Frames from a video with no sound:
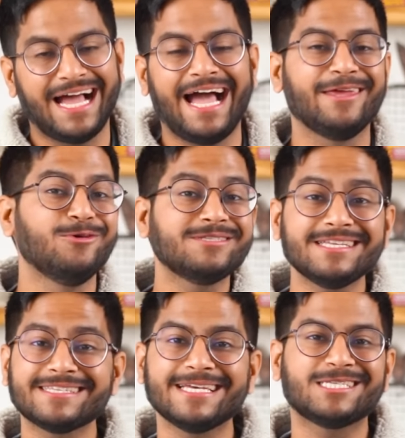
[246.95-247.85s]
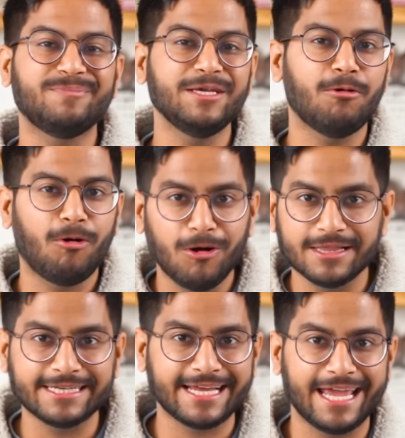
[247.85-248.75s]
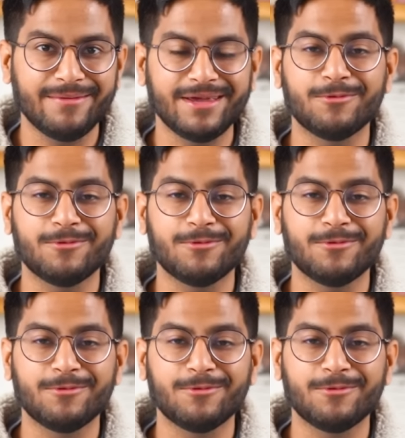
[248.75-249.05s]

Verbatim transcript: I use this recipe all the time.